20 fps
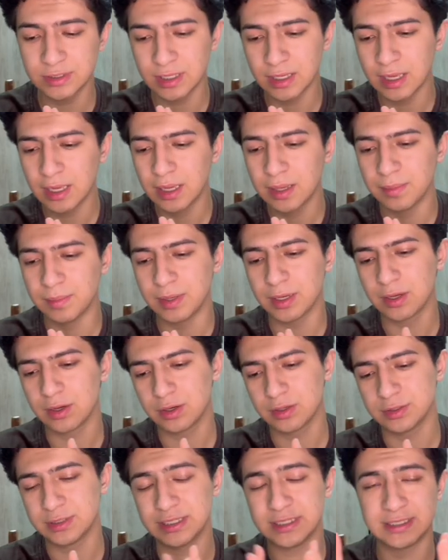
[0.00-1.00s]
because
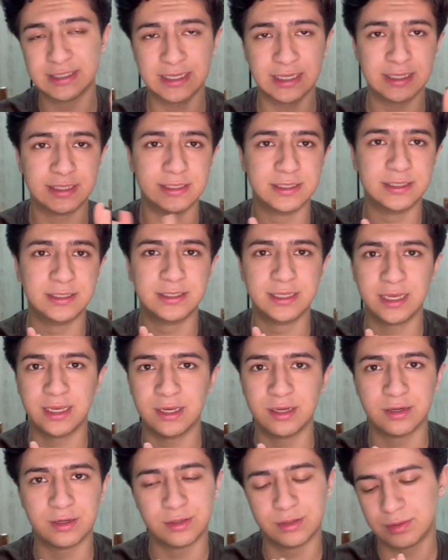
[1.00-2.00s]
they said
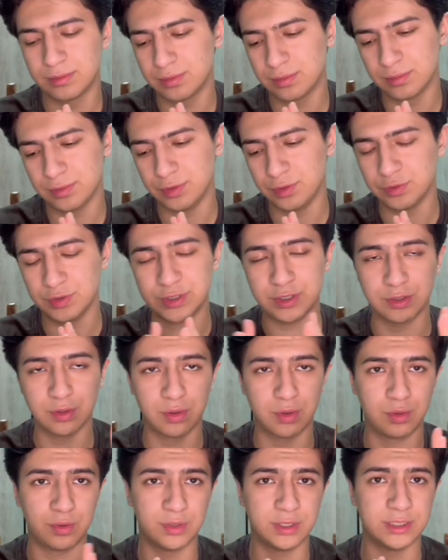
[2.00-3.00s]
they're using
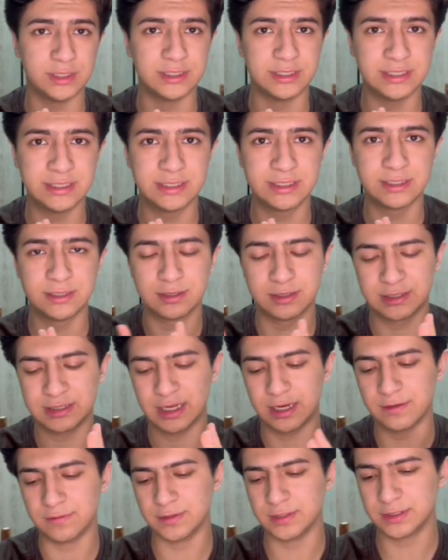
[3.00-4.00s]
only this
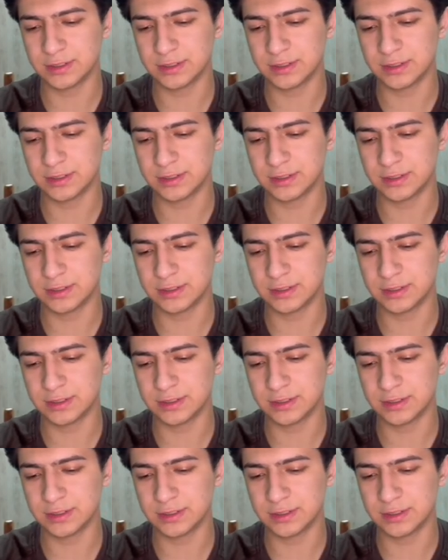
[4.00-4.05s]
service.